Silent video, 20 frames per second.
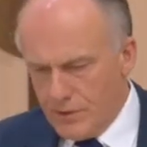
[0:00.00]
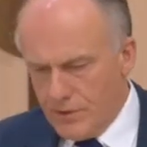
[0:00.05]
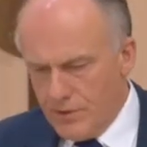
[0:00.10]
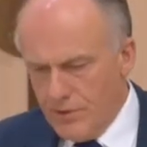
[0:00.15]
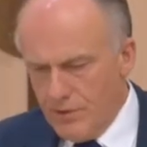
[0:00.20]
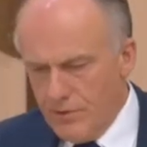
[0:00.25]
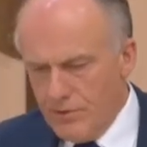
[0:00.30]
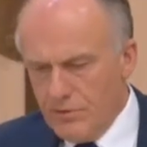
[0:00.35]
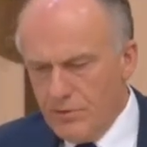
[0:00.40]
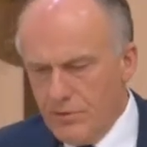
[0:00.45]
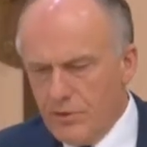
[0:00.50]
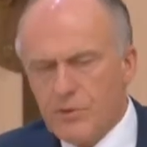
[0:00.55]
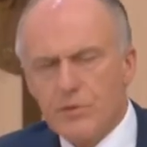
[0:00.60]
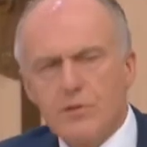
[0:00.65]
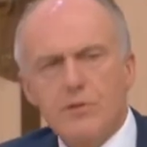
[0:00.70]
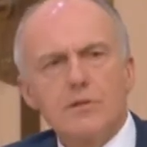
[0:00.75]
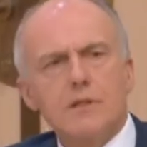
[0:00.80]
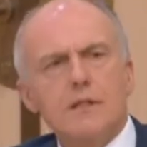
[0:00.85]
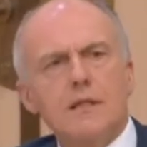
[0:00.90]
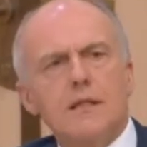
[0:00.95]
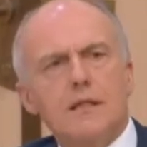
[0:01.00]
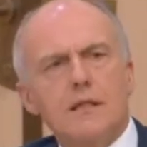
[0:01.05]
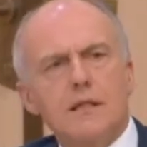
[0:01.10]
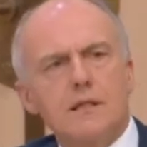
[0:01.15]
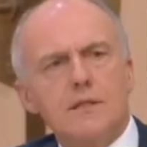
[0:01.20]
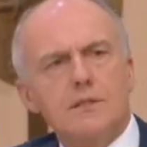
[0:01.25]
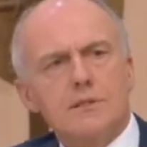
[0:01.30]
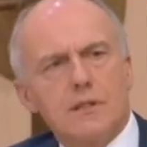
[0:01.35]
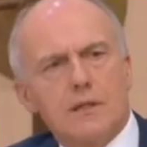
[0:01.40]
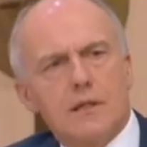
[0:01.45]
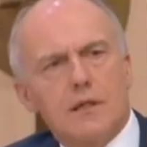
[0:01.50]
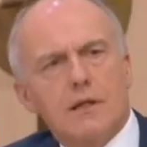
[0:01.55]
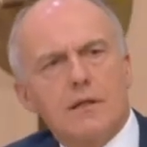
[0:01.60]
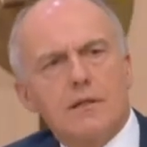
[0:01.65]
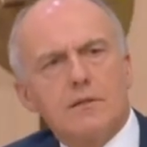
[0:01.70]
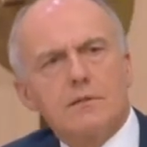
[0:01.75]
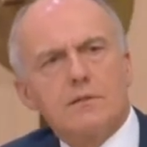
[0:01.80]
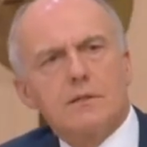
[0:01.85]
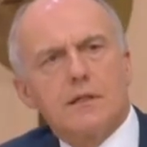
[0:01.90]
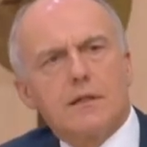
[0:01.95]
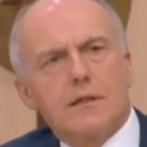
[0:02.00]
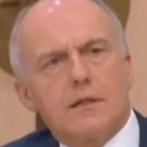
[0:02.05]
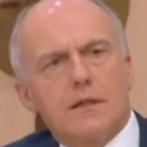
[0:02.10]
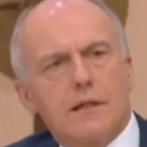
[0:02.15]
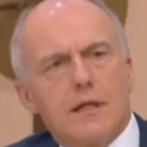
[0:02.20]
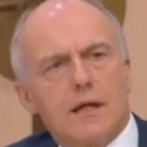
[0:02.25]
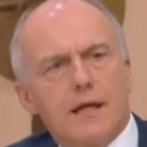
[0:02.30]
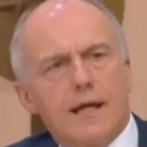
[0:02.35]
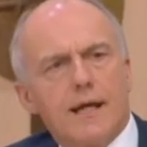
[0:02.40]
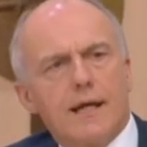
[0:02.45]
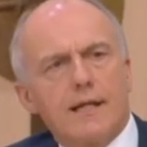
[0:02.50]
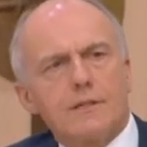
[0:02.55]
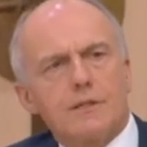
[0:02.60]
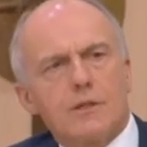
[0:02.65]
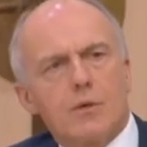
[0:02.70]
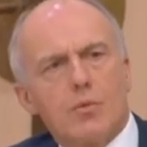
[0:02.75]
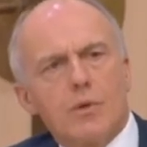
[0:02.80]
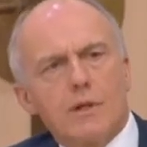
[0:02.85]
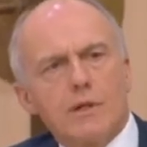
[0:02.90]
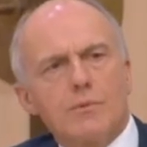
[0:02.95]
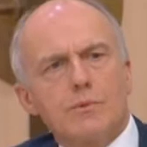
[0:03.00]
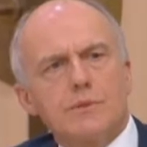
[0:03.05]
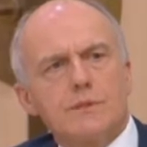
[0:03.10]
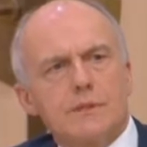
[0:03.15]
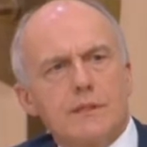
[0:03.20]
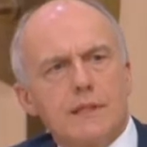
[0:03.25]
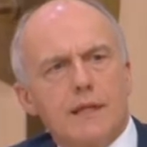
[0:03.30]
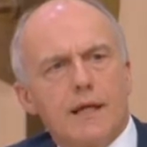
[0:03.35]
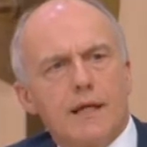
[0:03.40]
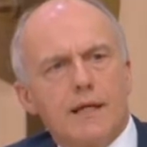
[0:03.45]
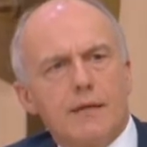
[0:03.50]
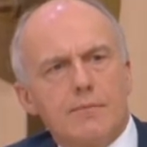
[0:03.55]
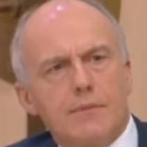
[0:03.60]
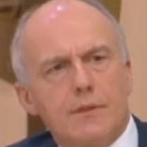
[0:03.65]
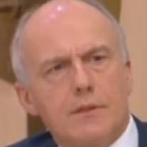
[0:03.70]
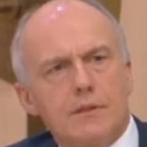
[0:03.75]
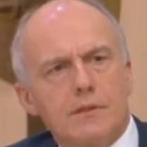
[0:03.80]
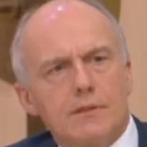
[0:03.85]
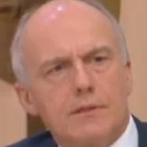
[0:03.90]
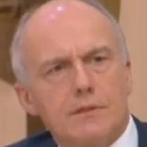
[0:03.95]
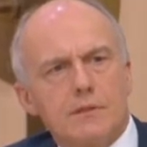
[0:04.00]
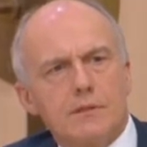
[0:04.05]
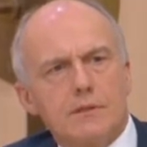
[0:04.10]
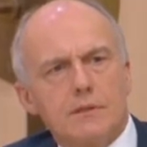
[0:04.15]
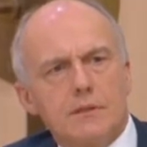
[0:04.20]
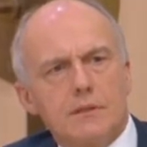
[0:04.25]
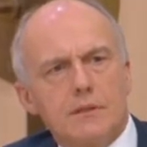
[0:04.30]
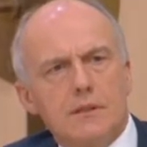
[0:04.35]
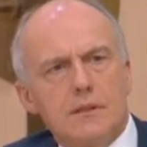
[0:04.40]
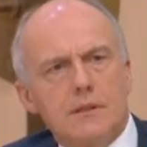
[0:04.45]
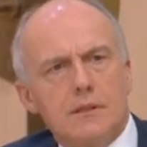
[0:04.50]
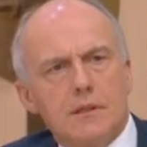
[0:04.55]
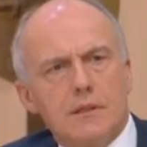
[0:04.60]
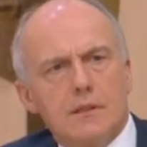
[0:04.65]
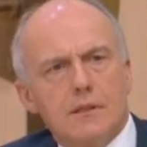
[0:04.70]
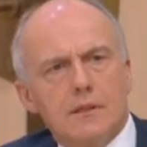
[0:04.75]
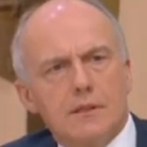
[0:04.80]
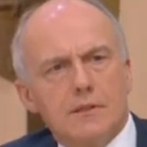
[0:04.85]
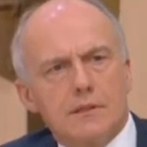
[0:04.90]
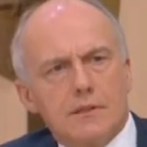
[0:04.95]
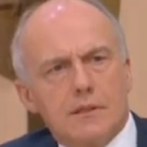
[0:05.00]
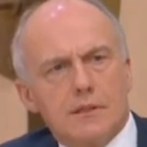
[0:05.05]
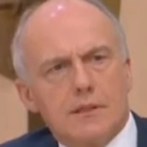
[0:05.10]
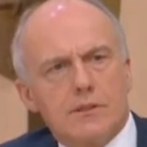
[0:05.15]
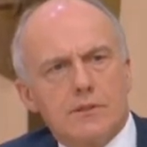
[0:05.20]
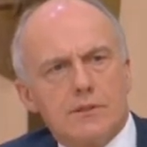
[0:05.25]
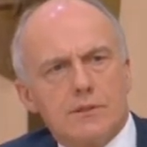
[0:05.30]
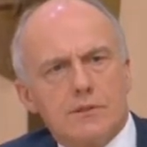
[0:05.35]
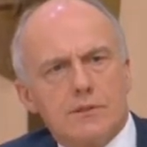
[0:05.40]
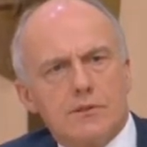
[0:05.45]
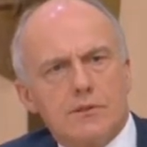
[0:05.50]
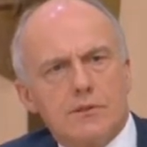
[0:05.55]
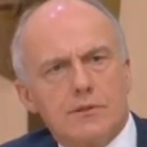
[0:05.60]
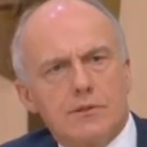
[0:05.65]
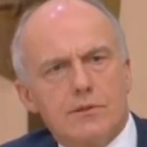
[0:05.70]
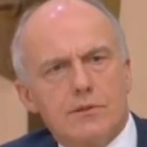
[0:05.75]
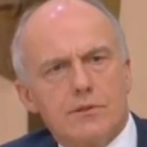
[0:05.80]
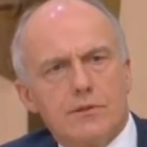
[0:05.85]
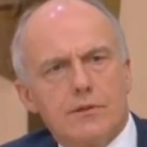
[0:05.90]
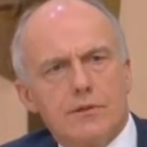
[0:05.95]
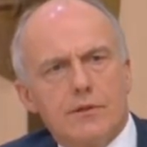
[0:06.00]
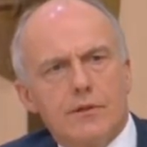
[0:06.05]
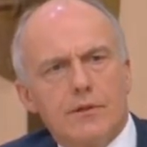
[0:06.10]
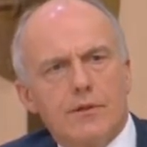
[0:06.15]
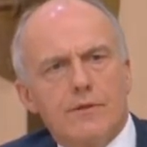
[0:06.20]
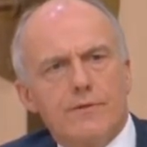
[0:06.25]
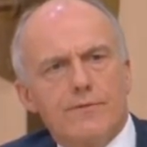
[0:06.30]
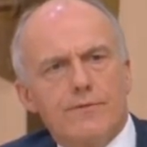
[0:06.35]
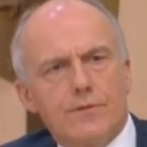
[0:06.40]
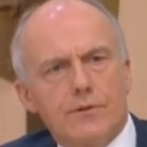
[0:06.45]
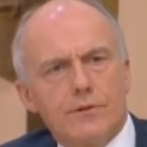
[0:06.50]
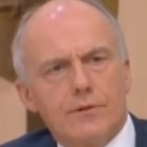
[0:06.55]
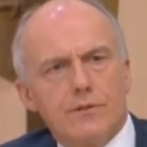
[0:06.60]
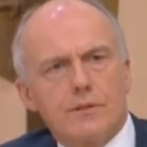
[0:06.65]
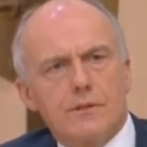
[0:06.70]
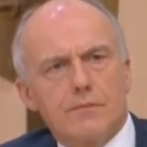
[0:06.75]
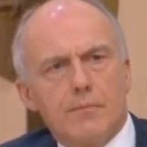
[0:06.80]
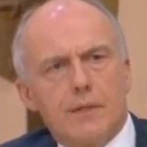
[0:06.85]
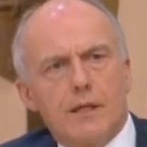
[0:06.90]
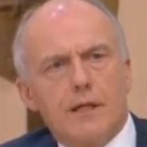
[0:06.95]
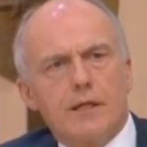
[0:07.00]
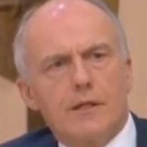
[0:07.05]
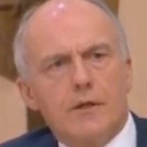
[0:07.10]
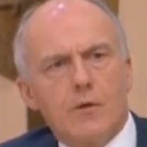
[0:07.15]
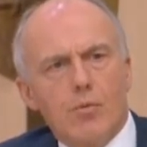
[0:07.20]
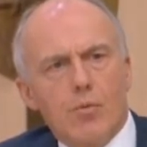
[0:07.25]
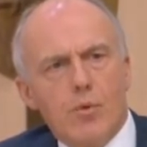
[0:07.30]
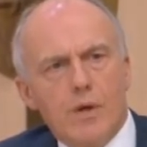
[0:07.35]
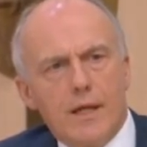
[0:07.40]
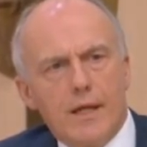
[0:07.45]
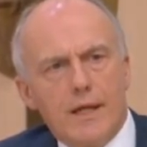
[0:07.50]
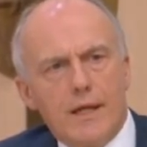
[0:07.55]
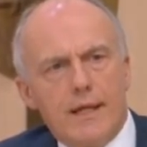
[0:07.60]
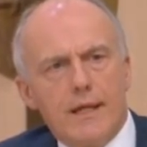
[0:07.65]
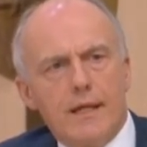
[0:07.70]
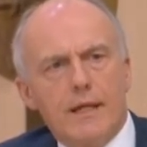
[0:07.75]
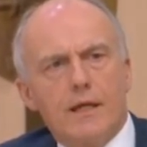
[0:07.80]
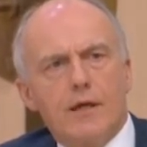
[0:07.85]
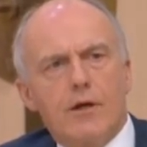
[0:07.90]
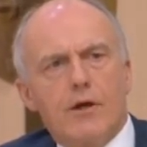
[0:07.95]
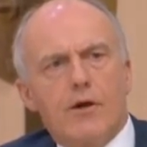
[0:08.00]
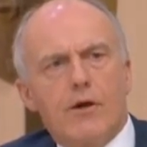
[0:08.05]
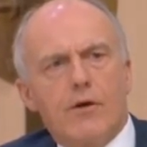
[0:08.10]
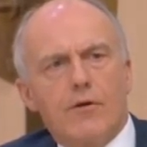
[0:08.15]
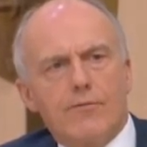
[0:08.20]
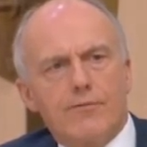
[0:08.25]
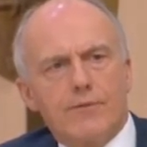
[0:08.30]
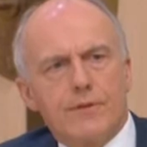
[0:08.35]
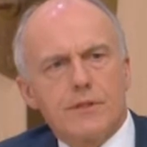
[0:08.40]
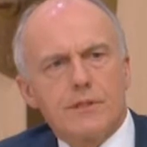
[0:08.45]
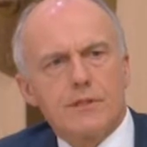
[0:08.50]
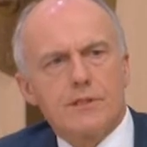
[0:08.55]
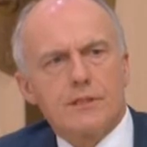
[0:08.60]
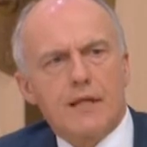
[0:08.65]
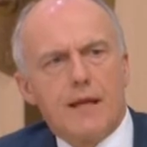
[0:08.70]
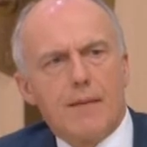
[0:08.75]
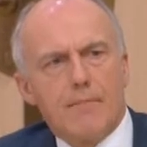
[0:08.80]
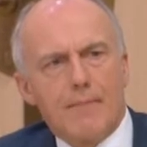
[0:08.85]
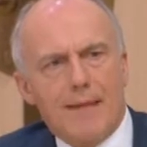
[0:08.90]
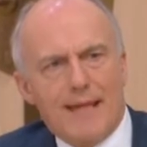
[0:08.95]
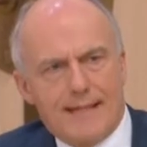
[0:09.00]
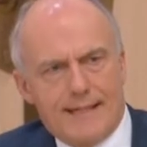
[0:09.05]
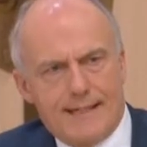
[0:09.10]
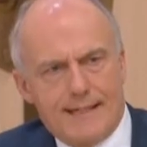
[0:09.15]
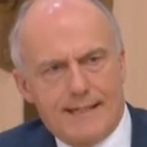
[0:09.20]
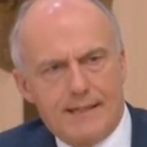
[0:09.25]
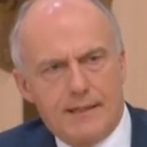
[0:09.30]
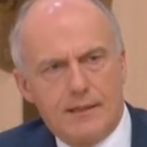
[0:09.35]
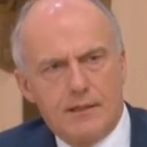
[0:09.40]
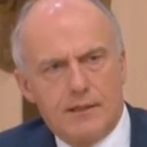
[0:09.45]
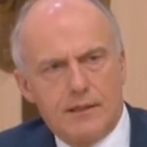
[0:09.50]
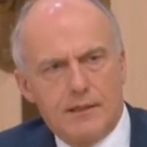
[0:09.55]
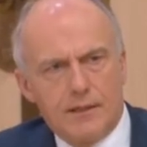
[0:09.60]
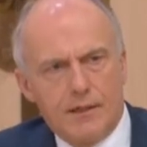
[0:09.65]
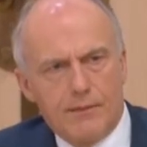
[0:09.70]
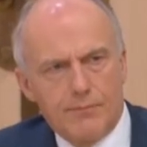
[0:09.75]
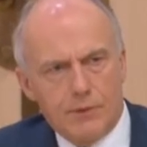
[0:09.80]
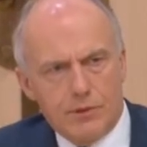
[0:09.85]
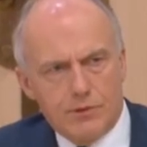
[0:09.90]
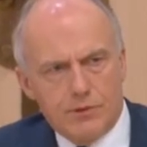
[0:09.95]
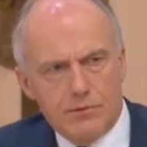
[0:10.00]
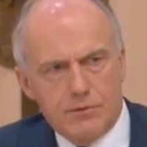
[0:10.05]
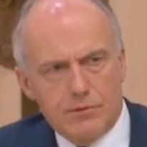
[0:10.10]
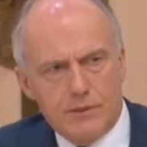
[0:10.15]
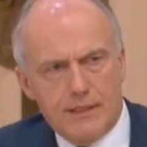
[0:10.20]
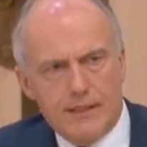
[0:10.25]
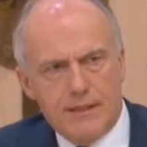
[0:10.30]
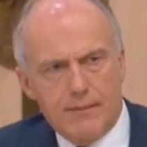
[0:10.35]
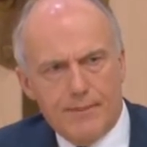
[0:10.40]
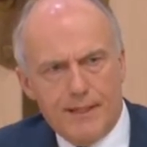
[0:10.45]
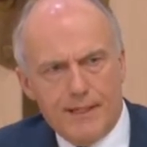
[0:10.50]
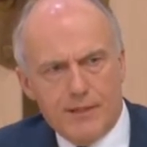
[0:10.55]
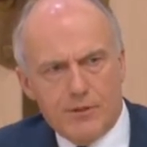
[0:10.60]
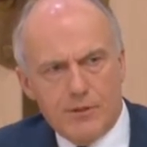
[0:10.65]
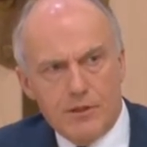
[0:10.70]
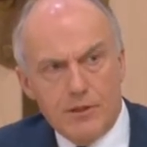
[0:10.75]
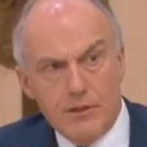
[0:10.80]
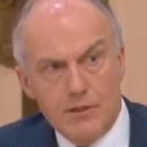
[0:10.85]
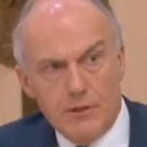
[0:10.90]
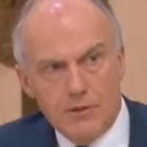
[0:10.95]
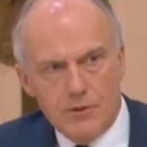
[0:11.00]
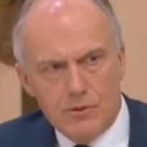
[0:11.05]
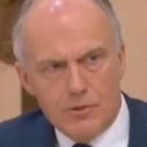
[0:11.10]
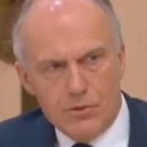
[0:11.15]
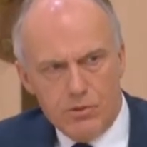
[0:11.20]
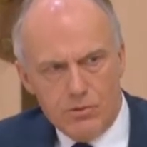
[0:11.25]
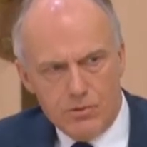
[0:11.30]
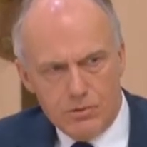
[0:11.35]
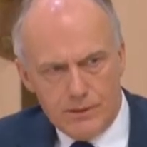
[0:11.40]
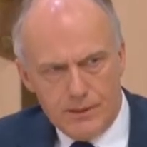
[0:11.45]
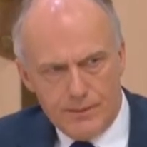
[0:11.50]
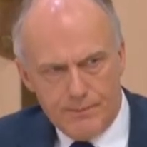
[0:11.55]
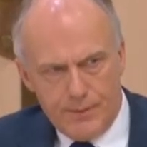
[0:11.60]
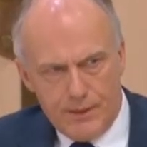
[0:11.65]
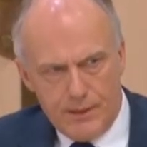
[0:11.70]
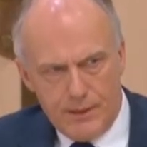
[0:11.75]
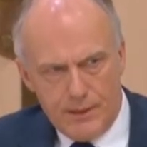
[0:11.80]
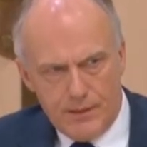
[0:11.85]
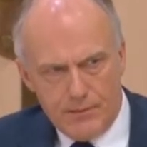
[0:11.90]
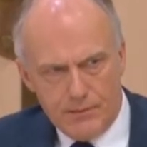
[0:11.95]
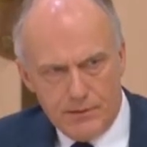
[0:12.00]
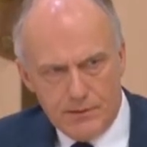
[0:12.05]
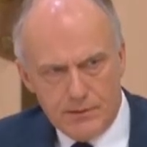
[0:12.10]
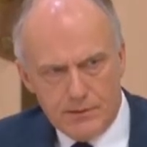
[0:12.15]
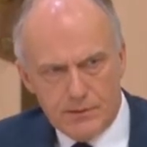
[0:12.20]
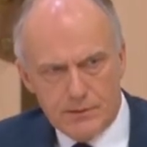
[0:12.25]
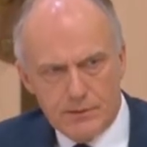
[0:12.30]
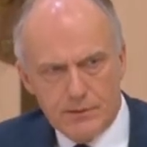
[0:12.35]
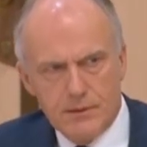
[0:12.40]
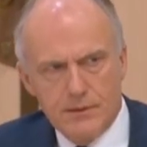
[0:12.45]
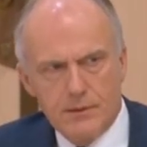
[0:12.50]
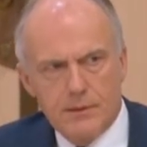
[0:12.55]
occur 30 years ago? So can I ask, when was the ABC as an institution first made aware of this matter? And I'm not talking about the court appearance,